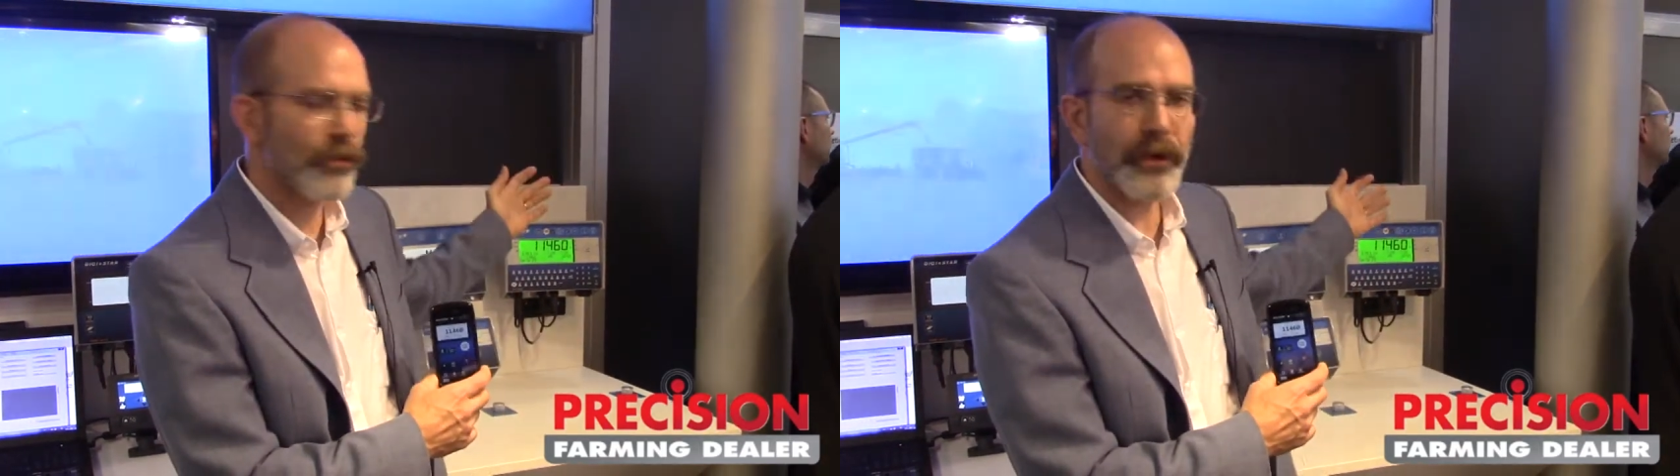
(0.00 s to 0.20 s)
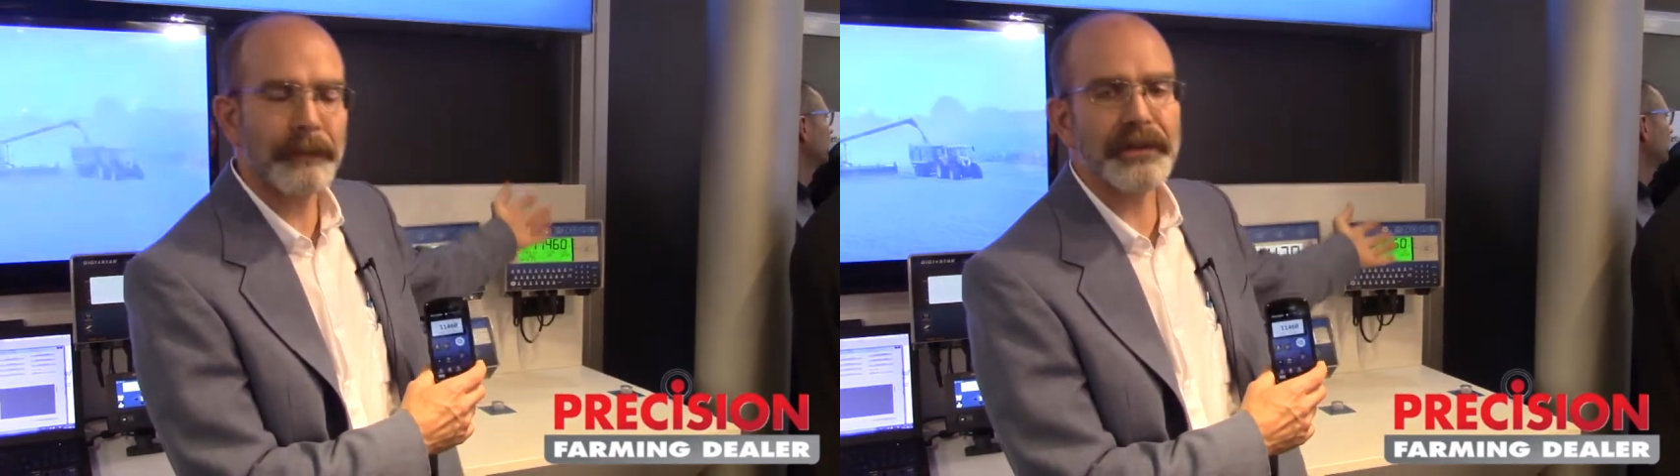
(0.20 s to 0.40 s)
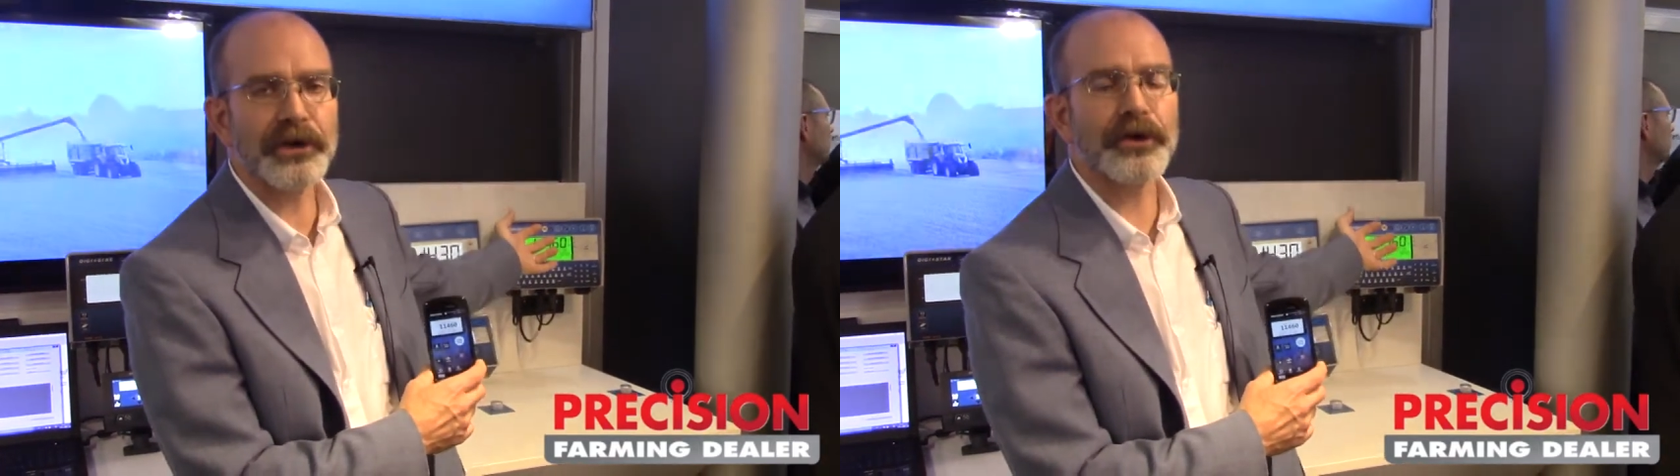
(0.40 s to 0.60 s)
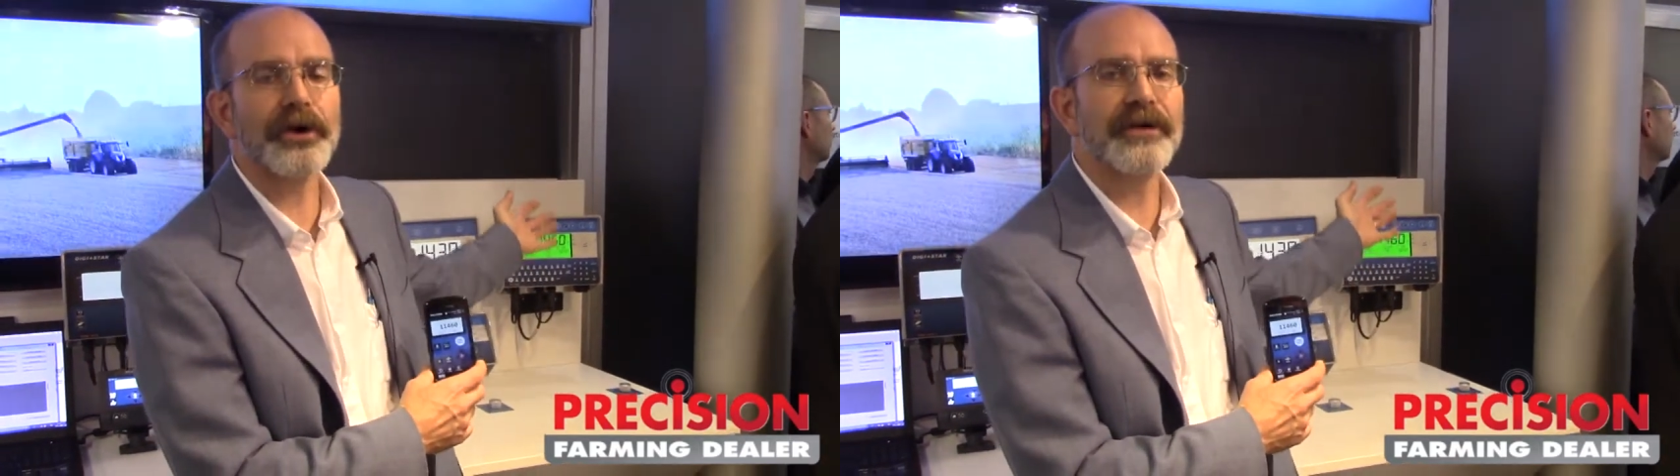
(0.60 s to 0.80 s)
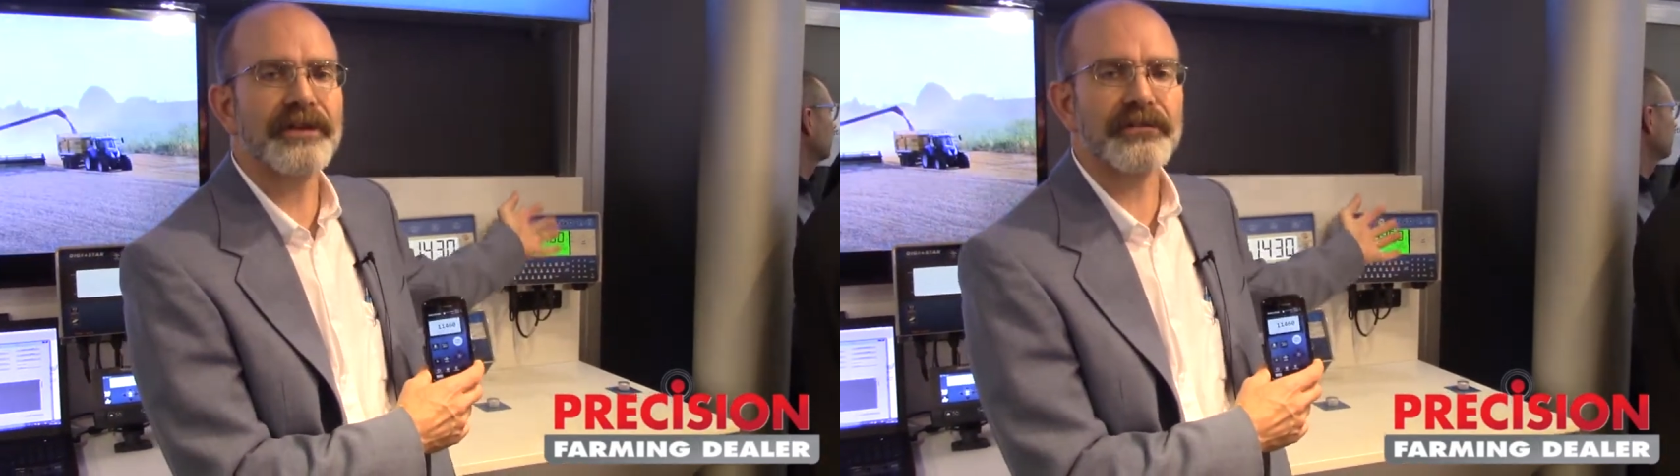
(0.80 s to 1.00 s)
or a
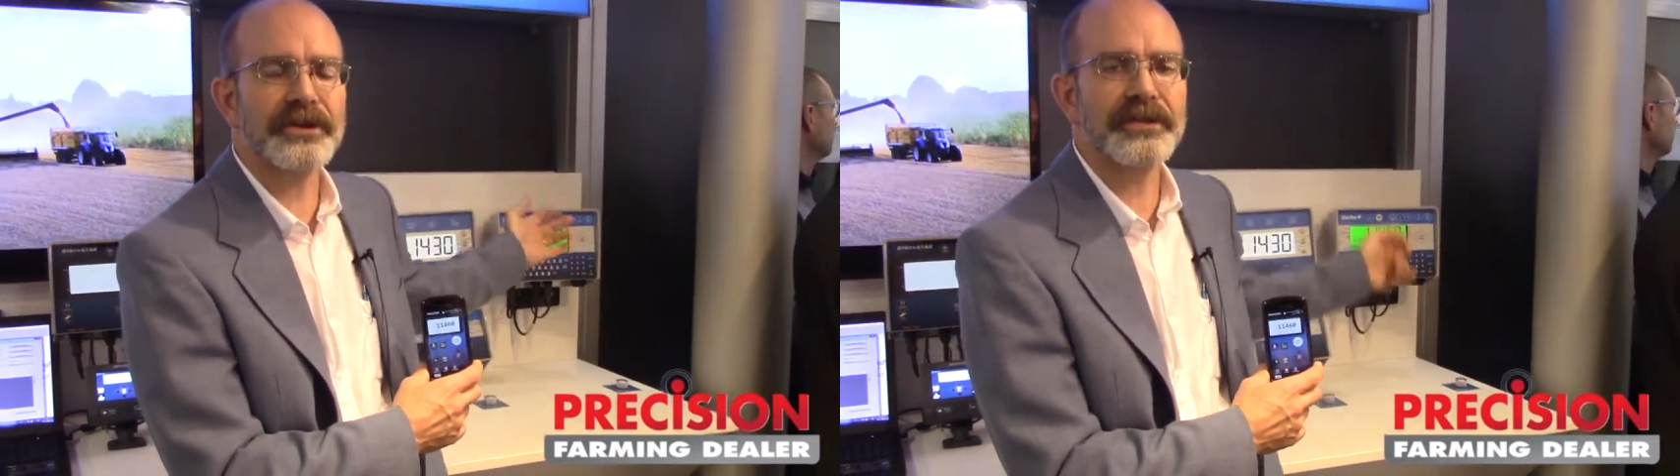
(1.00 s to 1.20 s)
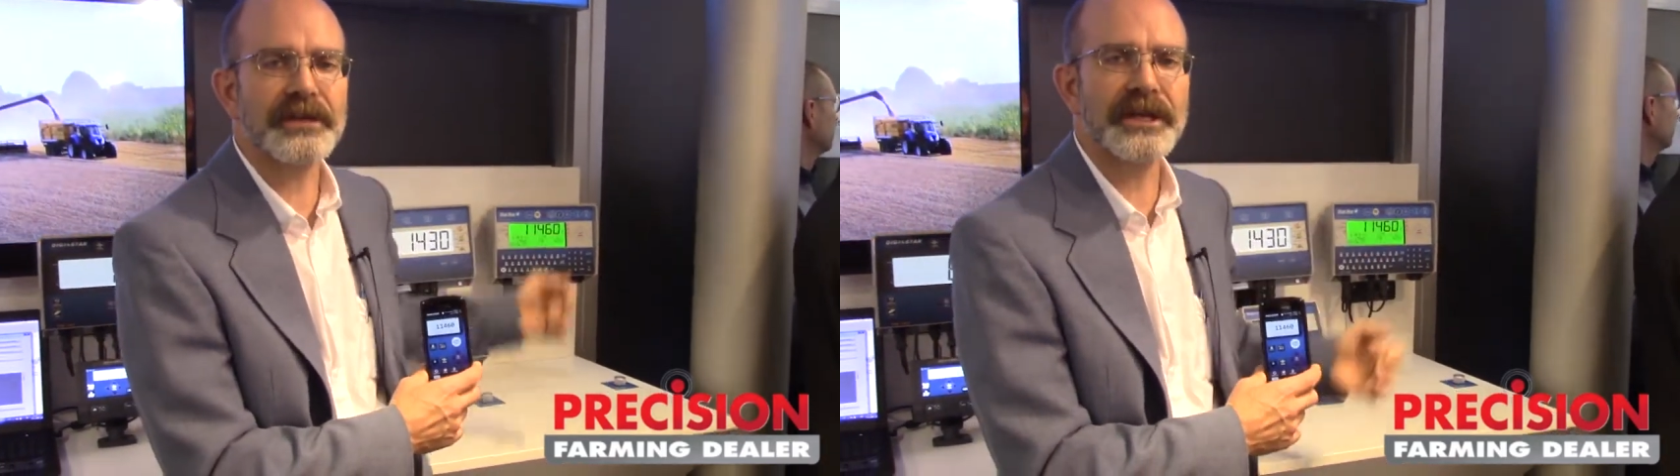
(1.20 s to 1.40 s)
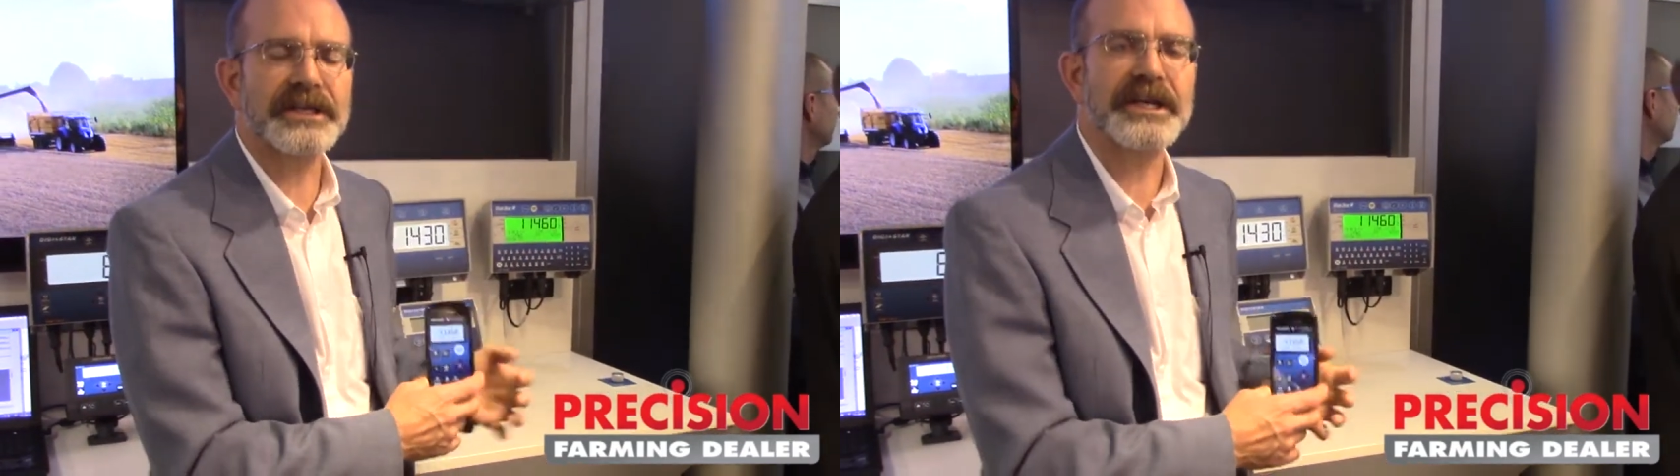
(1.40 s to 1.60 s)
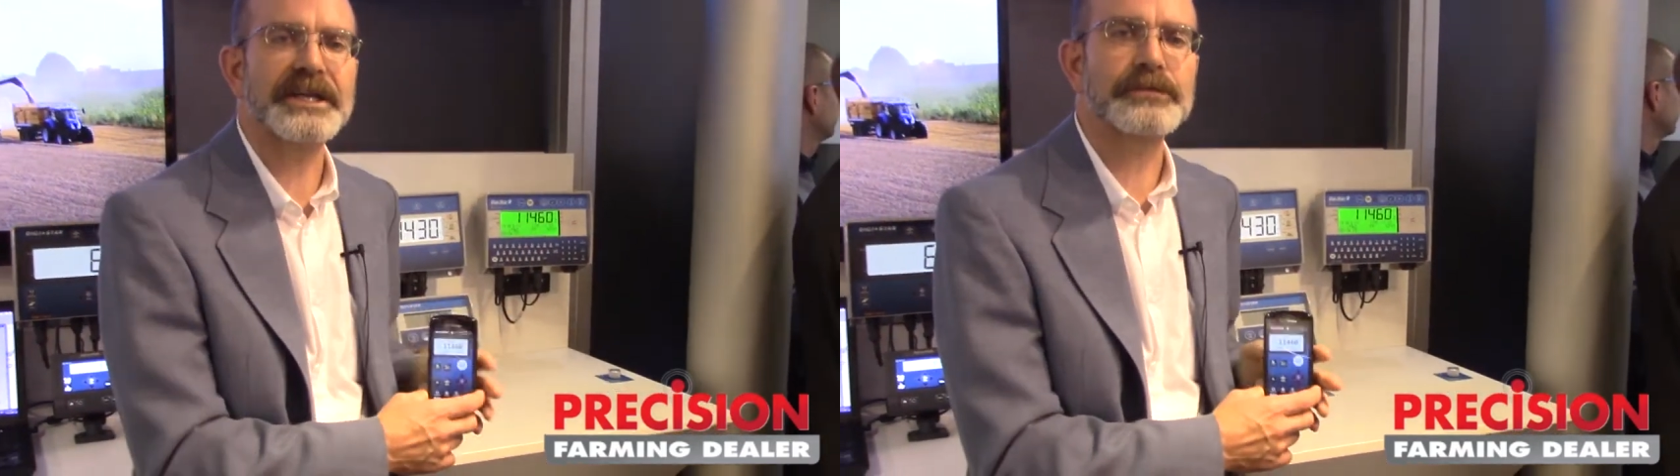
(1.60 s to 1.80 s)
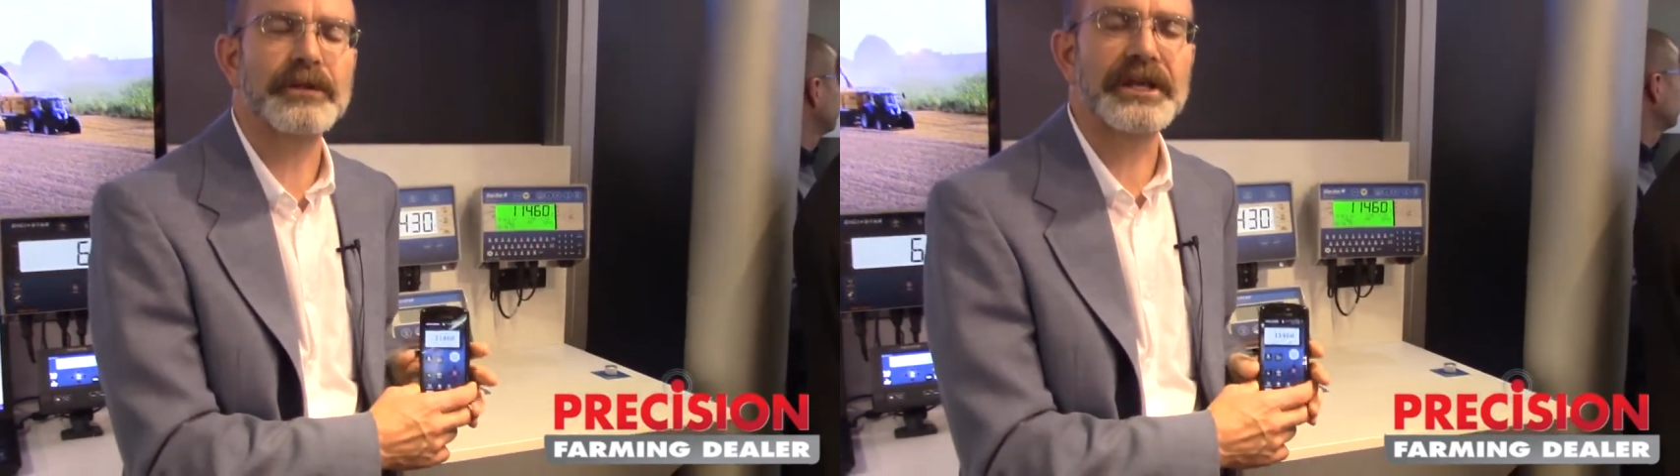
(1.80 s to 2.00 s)
mirror of everything that
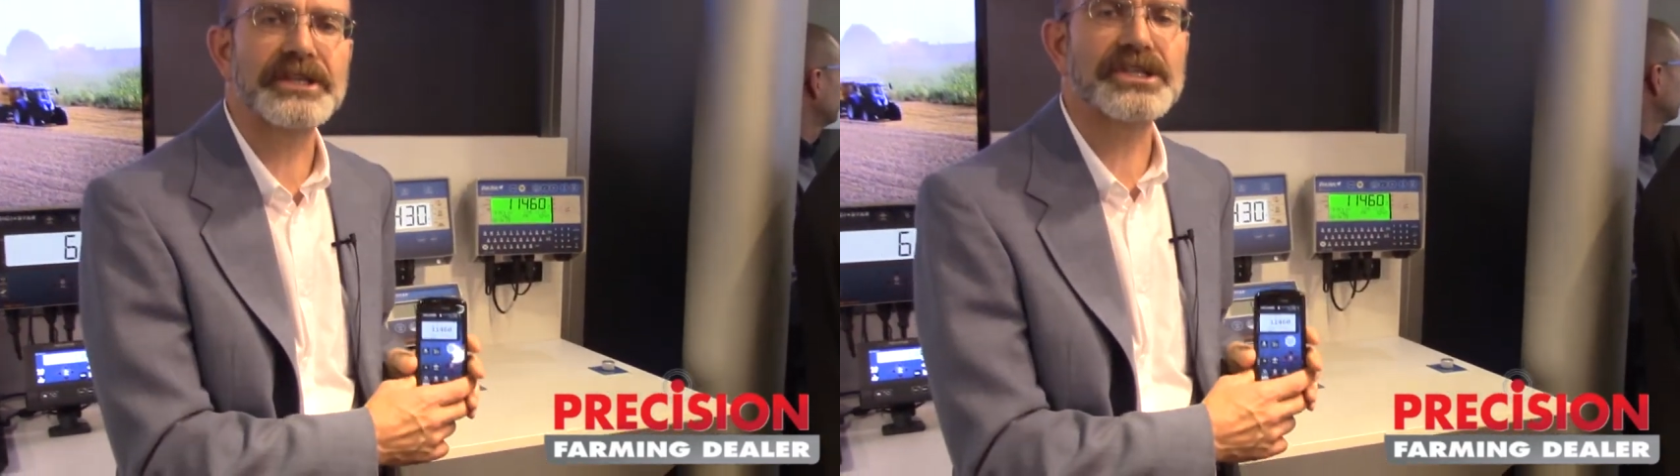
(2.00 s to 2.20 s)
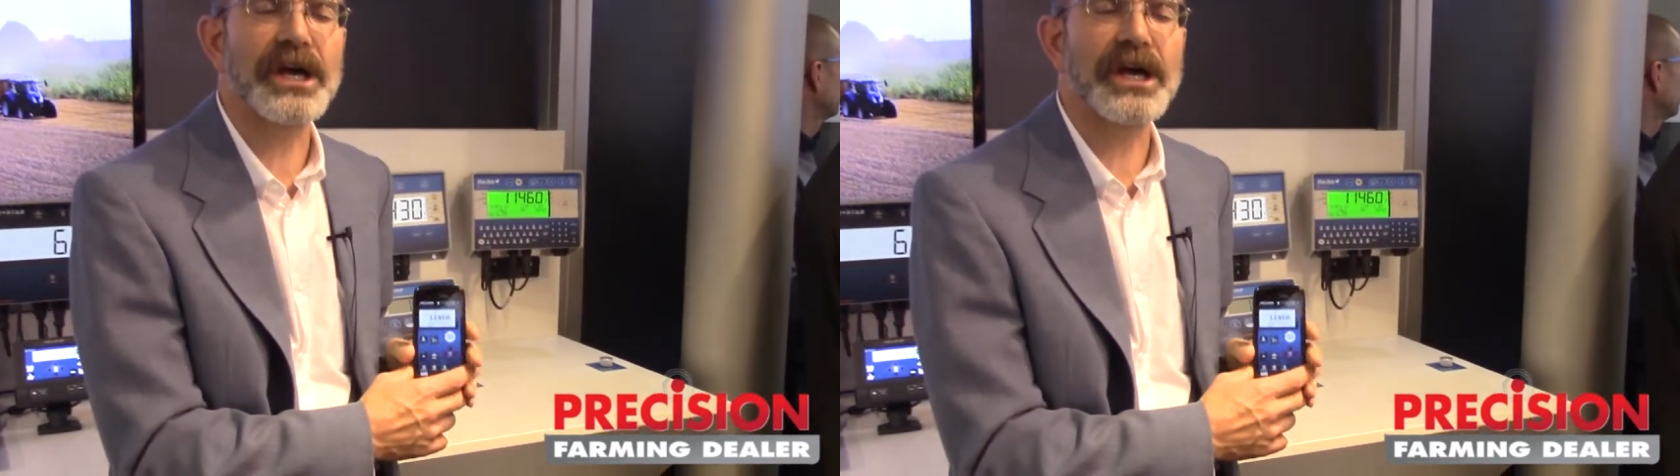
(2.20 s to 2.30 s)
takes place